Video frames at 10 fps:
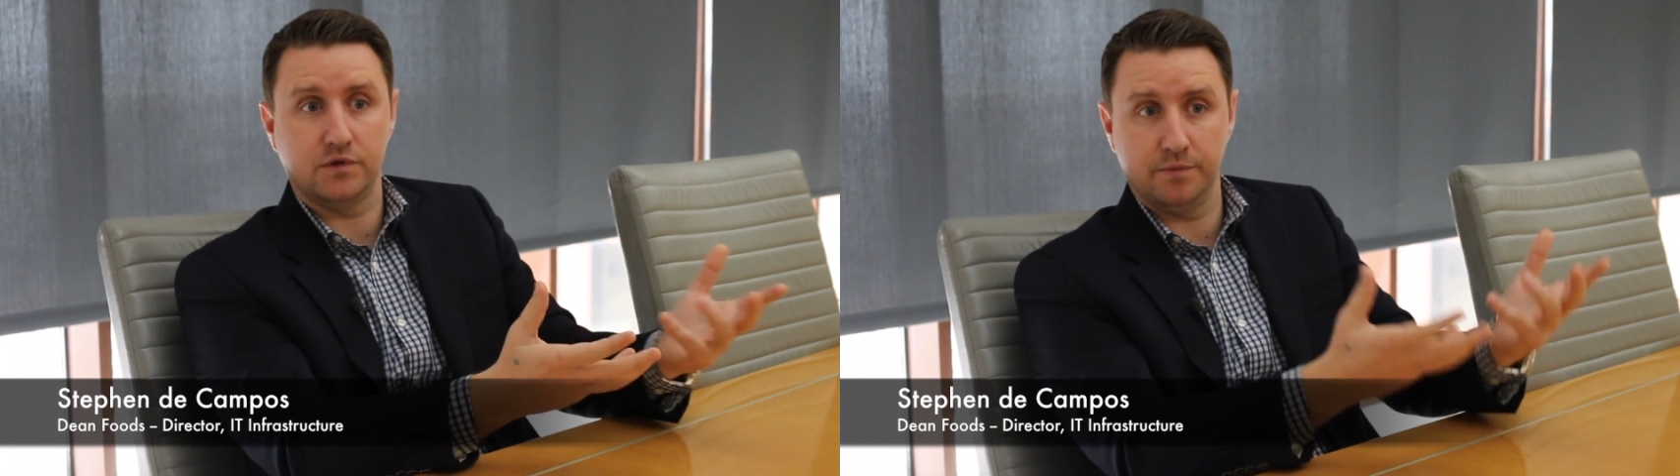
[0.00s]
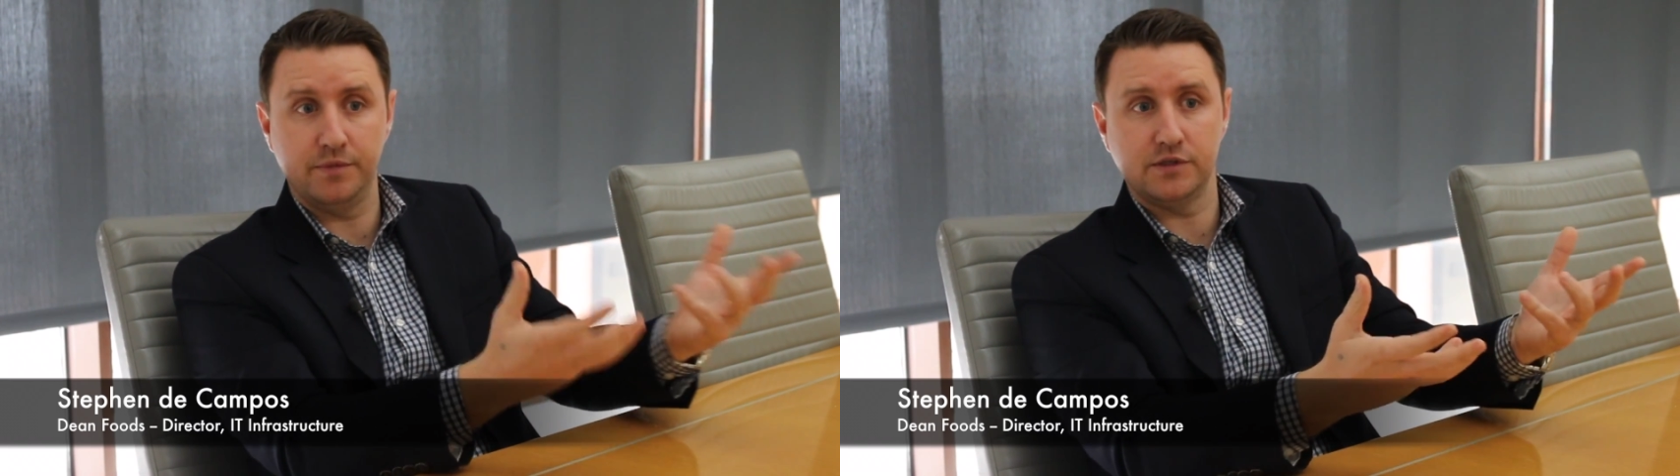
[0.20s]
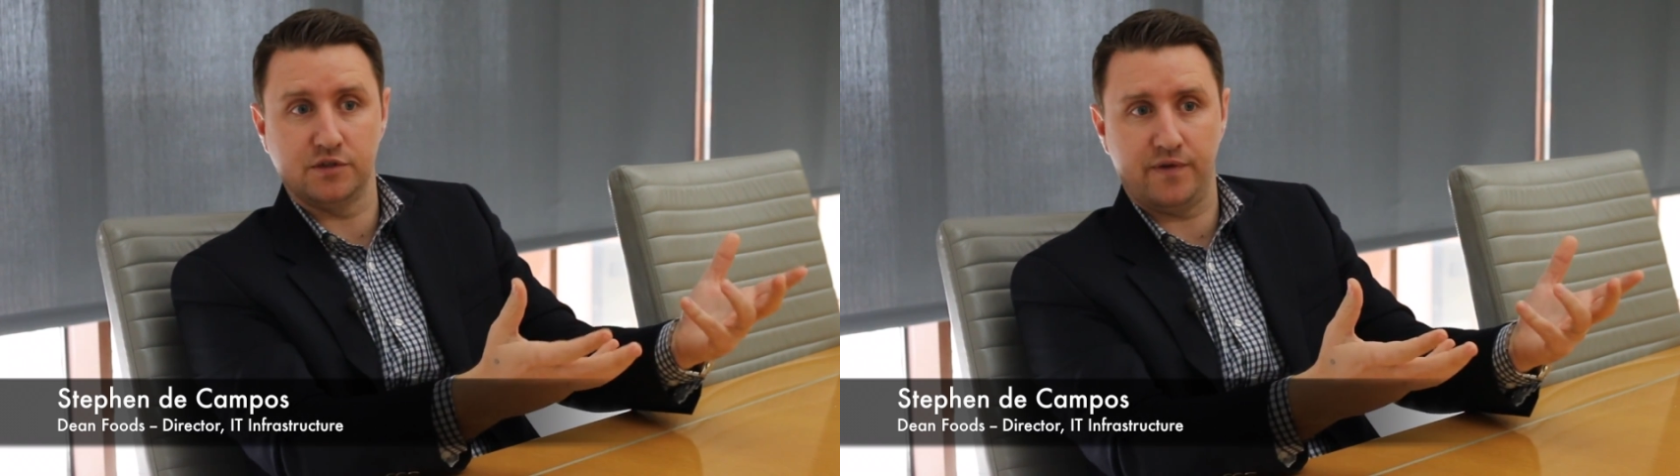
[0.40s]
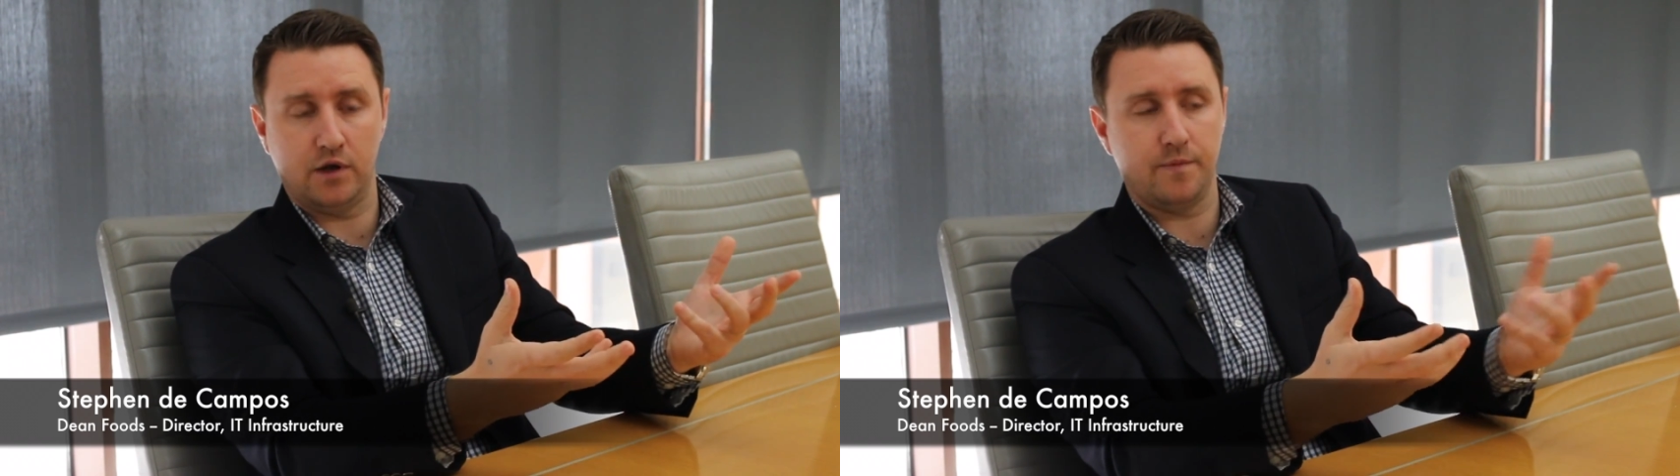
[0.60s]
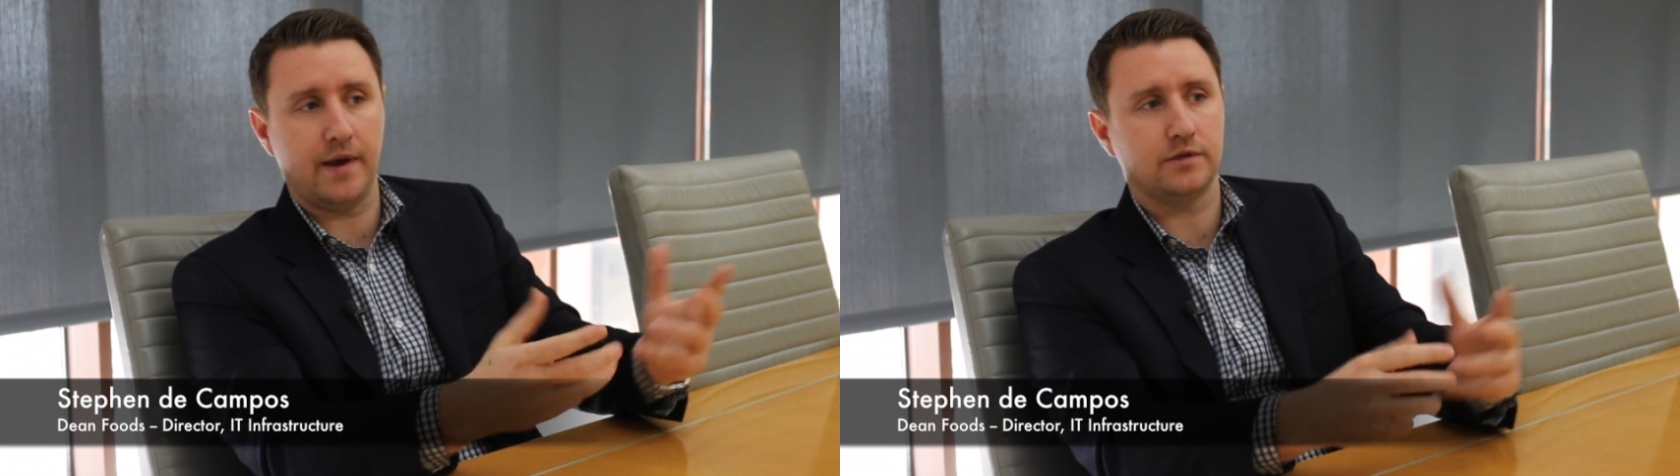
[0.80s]
some business
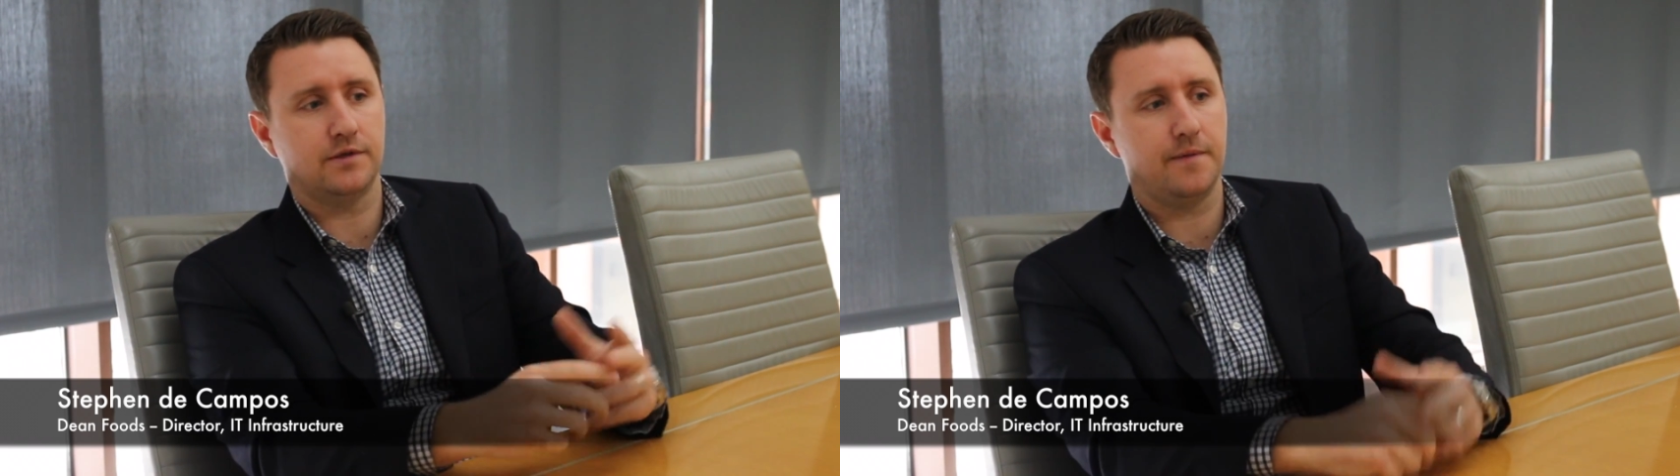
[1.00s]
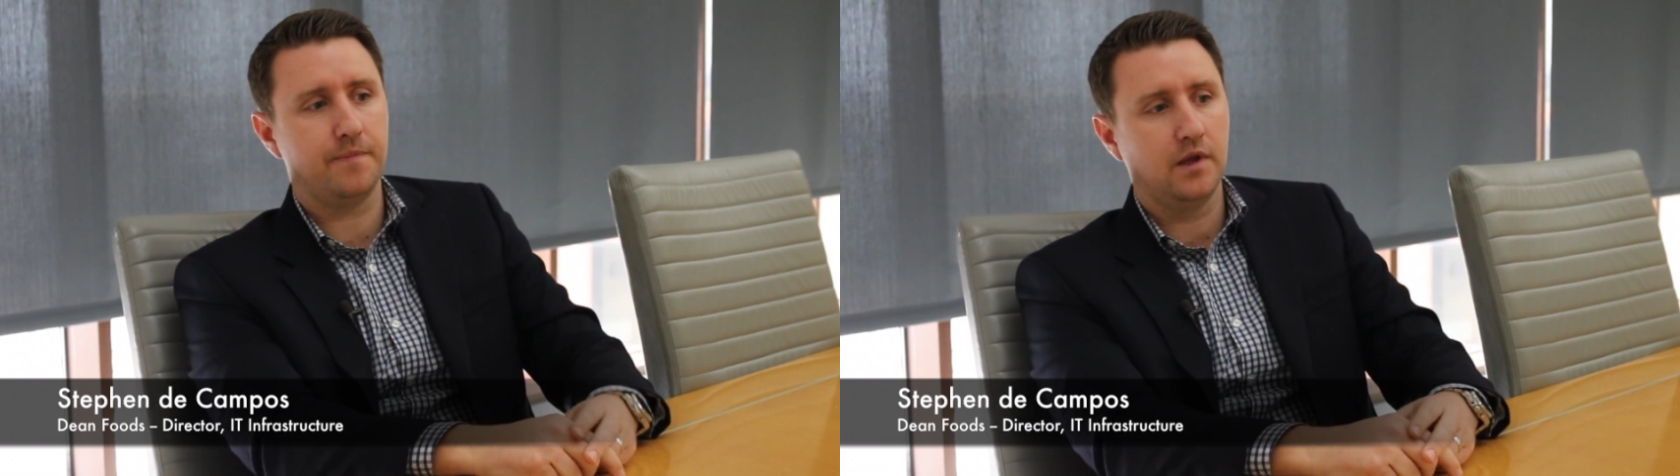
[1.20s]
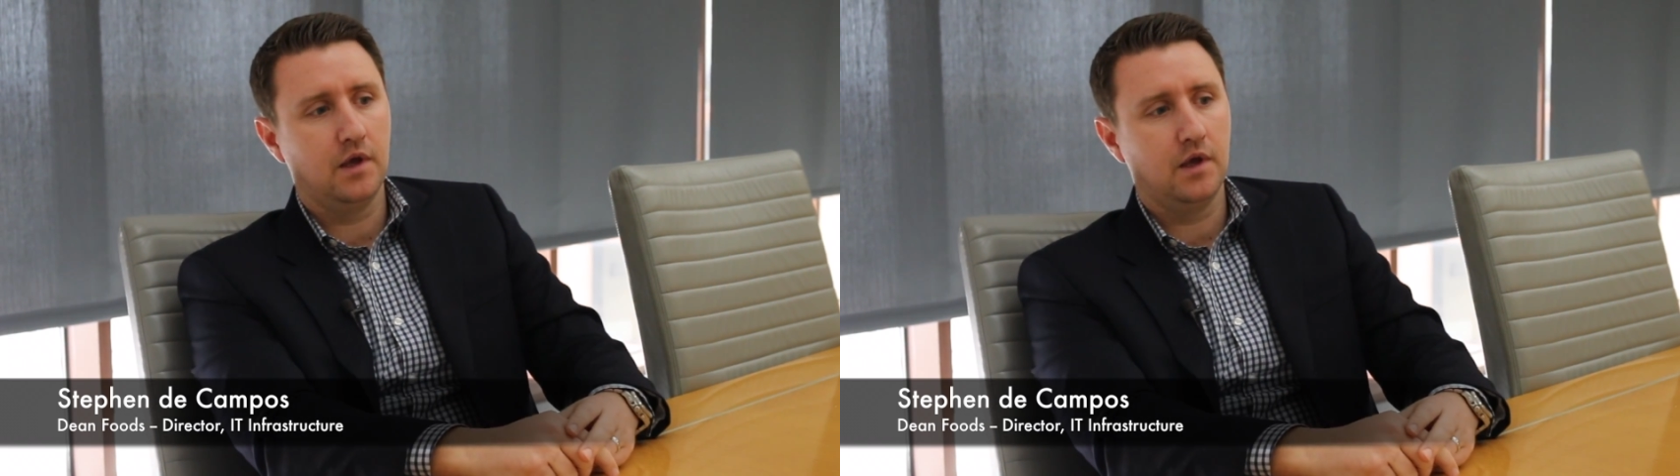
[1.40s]
value back to them."